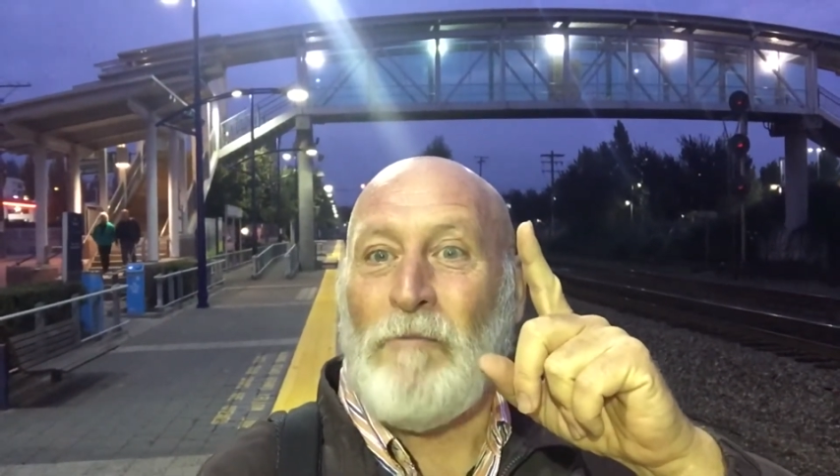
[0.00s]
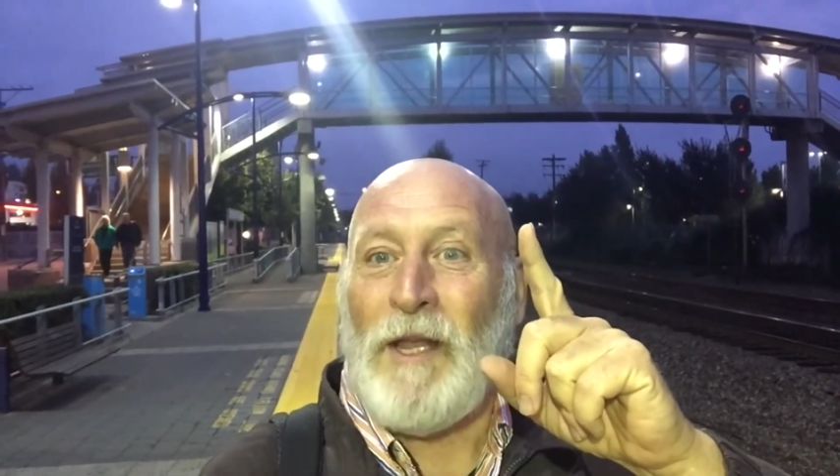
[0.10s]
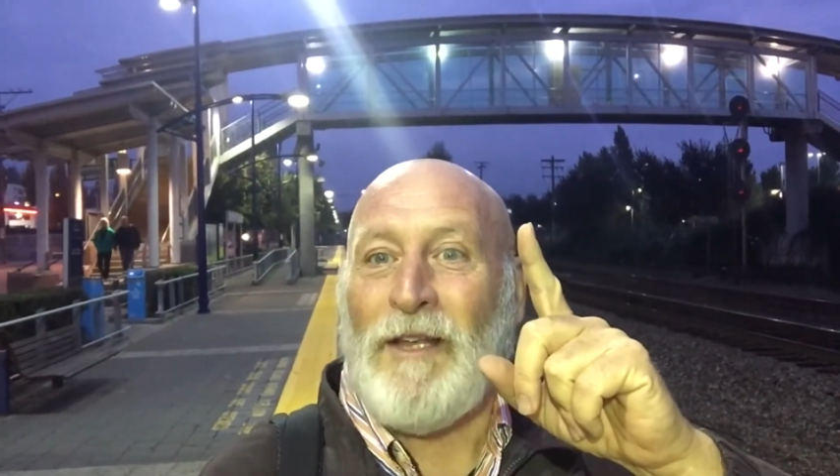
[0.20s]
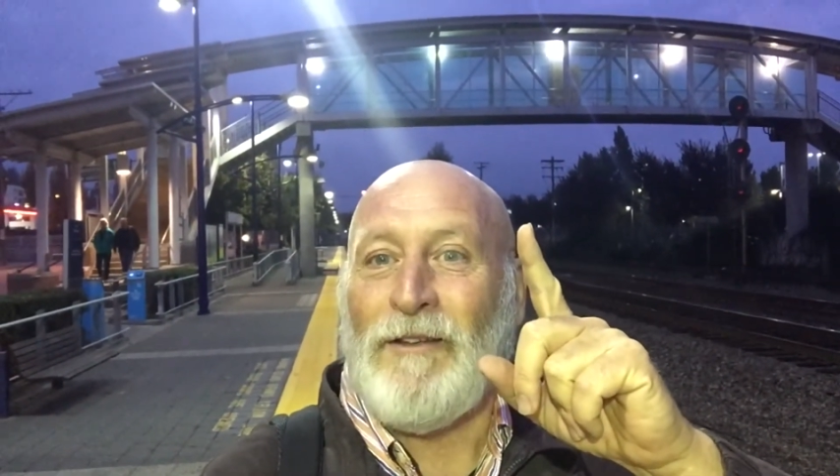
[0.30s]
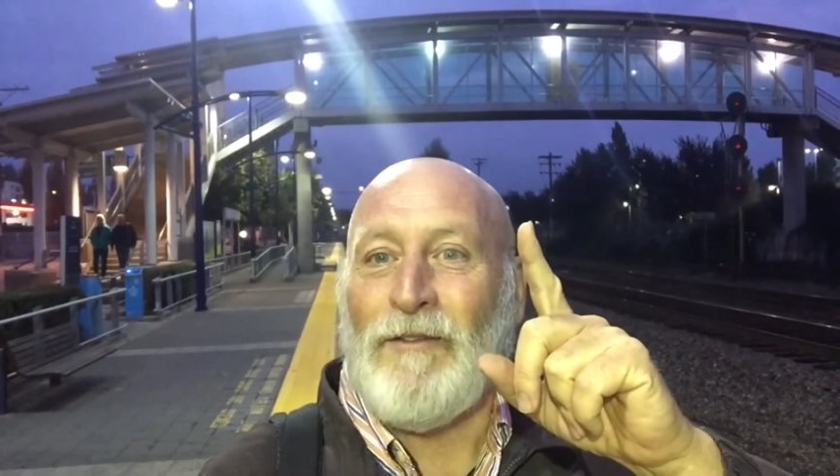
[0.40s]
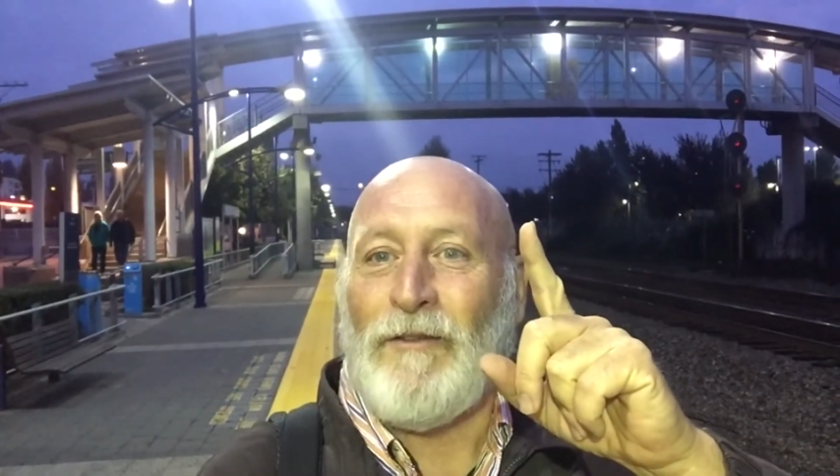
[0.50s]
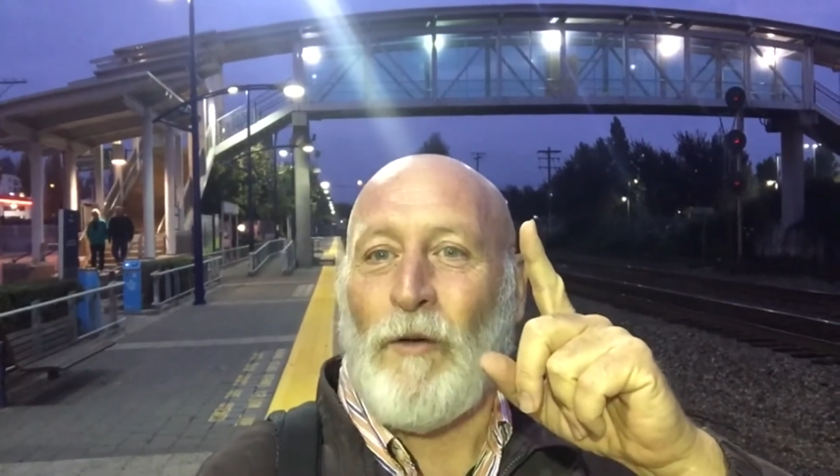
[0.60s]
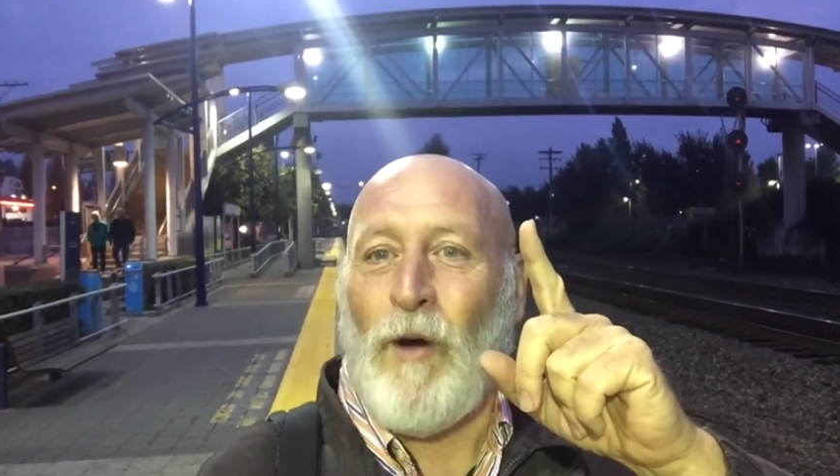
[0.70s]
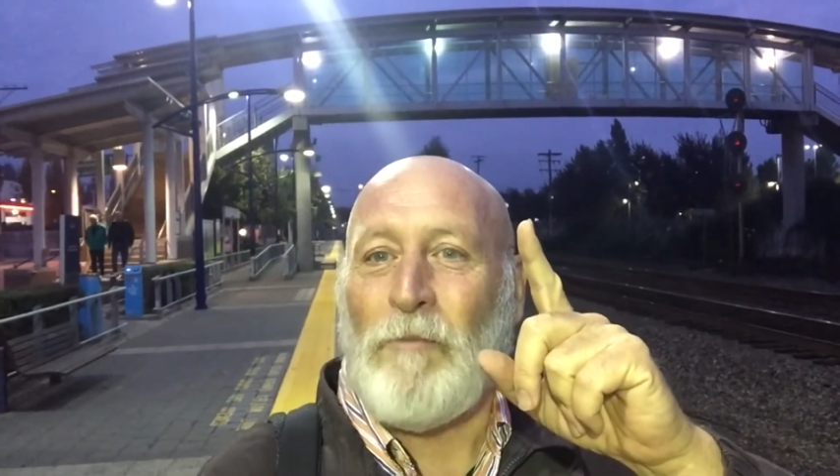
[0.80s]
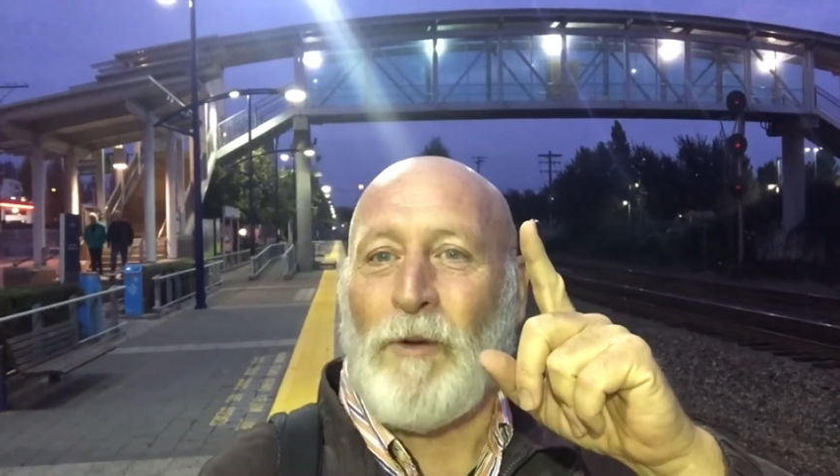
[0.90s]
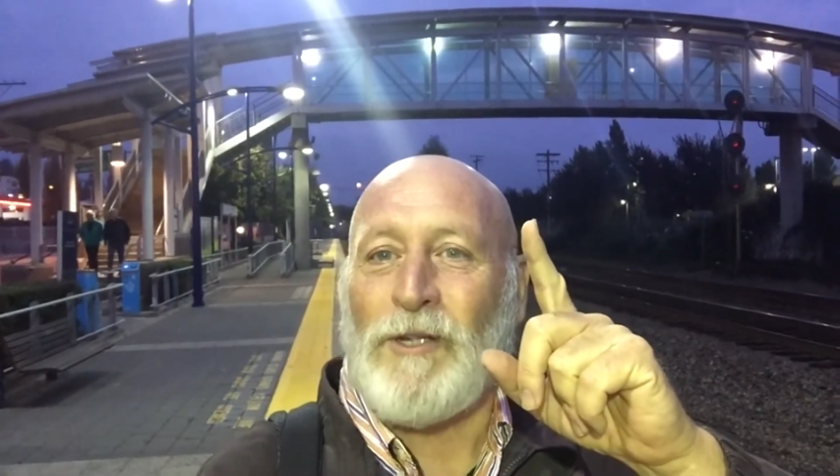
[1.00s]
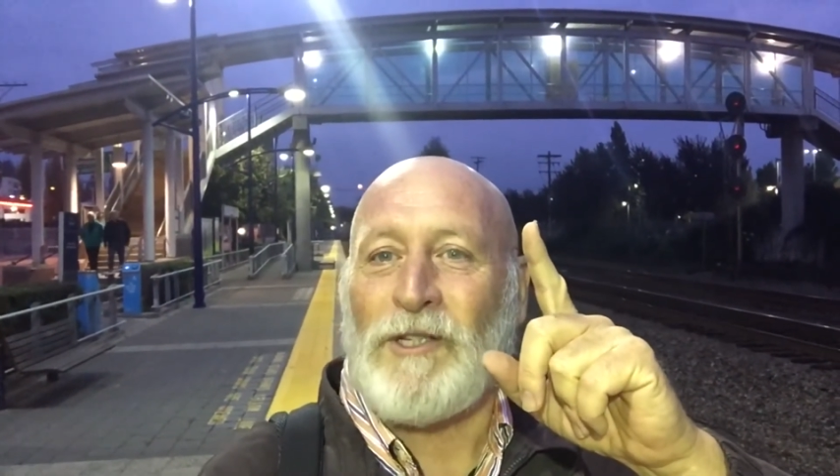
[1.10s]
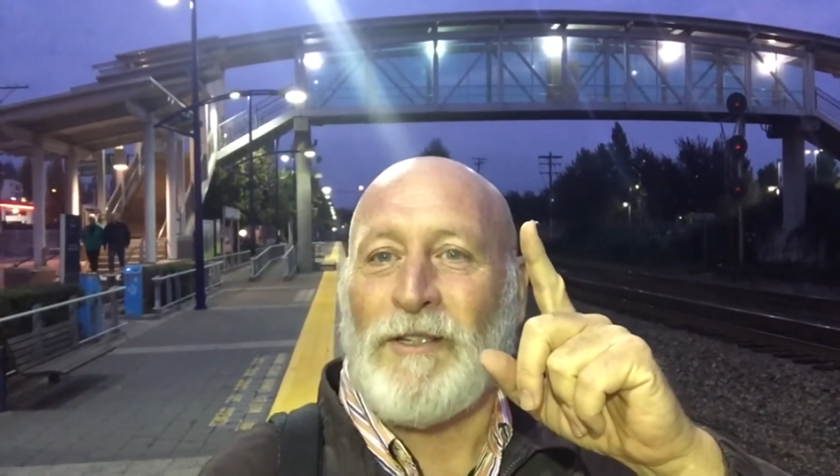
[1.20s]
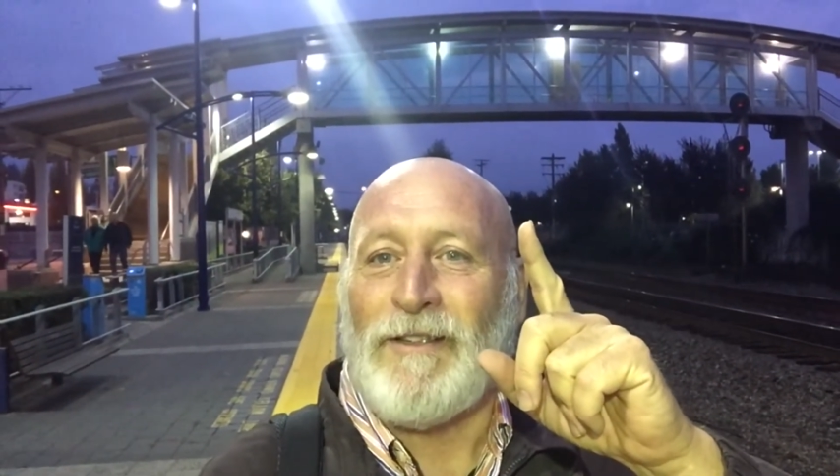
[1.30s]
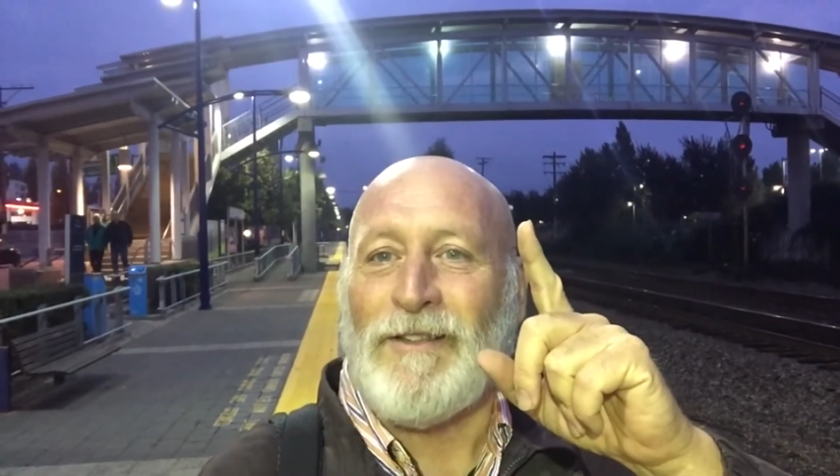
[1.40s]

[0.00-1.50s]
minute for one person.